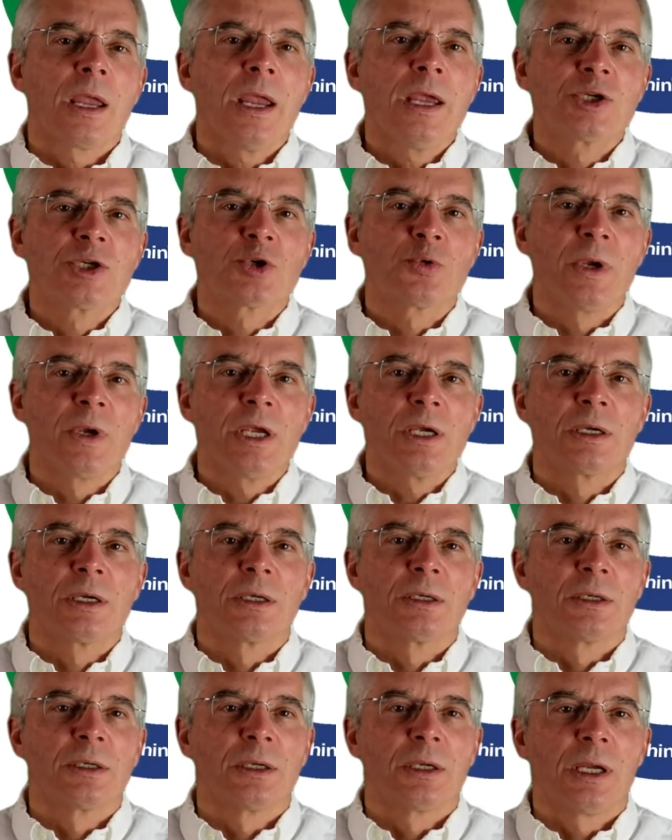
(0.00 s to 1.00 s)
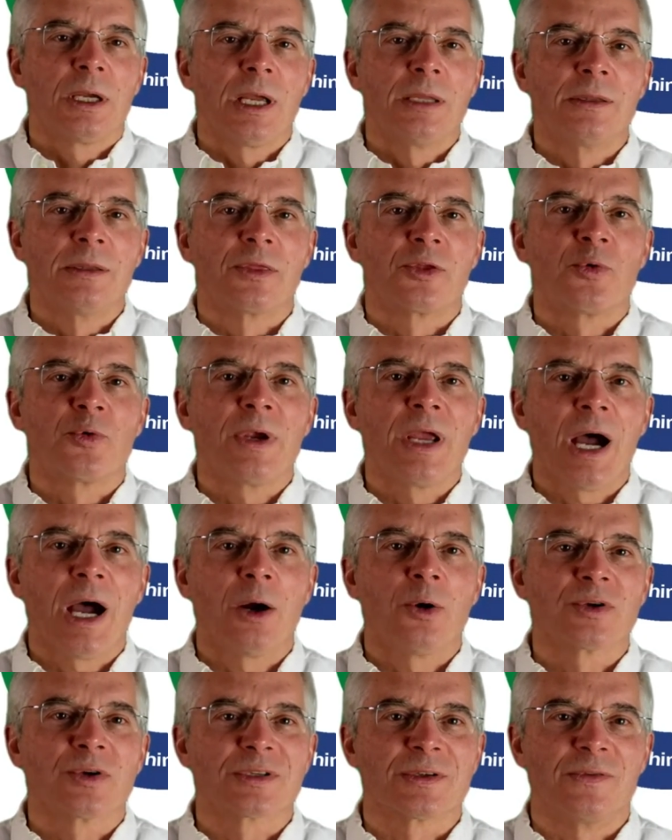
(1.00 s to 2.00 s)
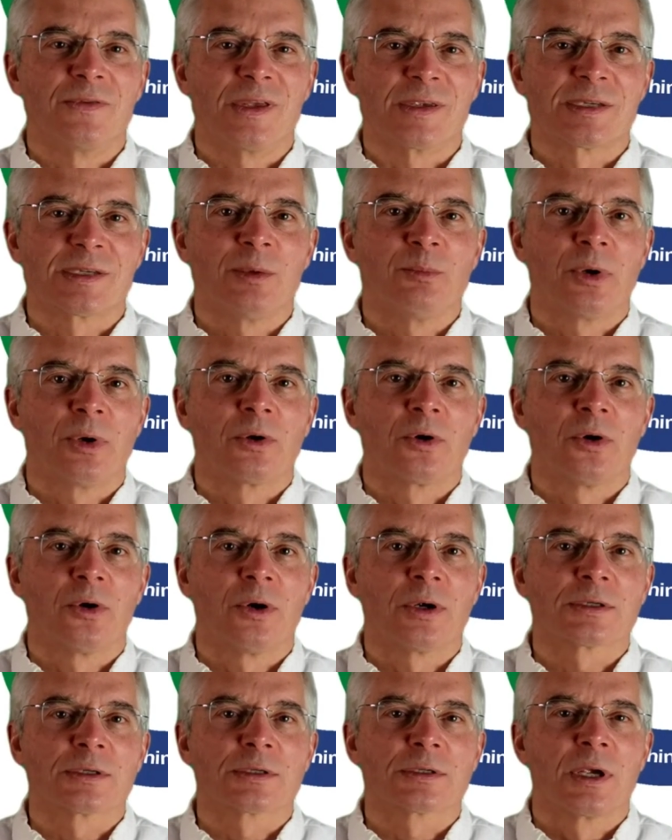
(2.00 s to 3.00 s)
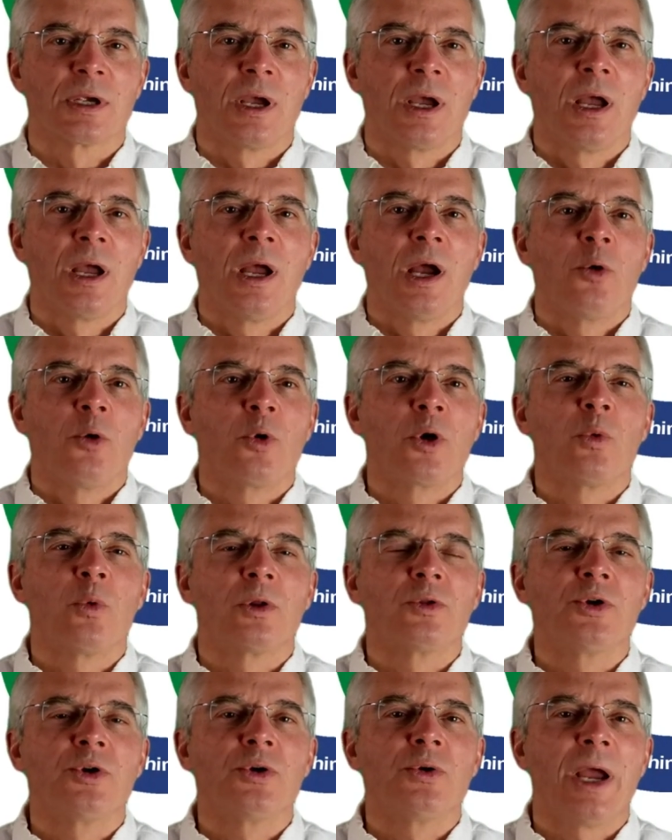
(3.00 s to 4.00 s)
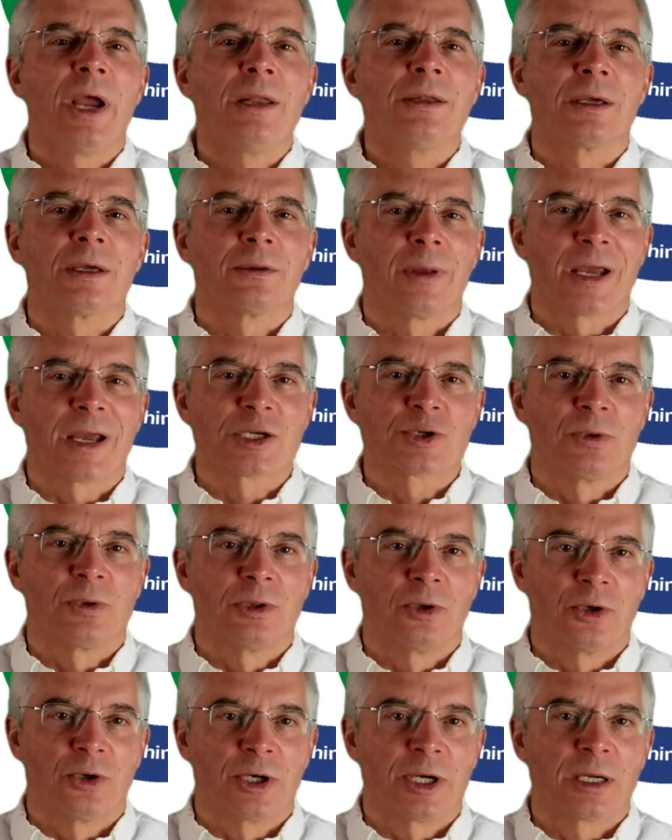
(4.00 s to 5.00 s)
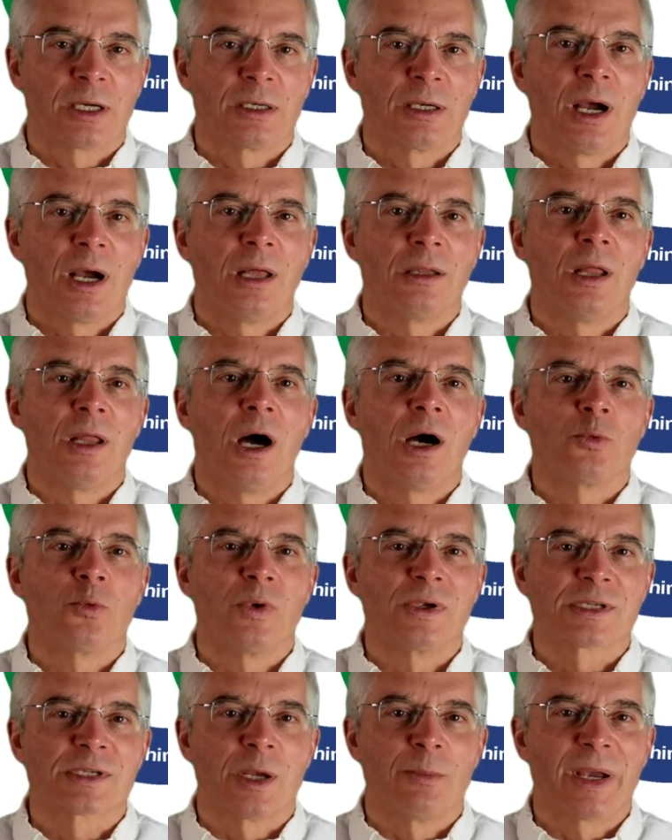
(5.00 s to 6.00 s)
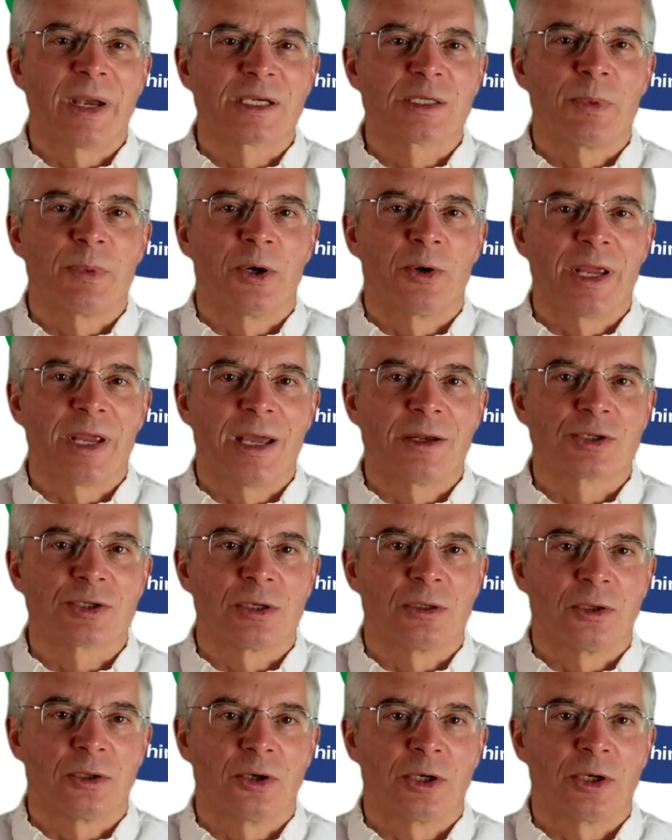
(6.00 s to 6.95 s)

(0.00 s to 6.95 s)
Each week, in the 3 hours of the Simple course, we will do intellectual learning along with some experiential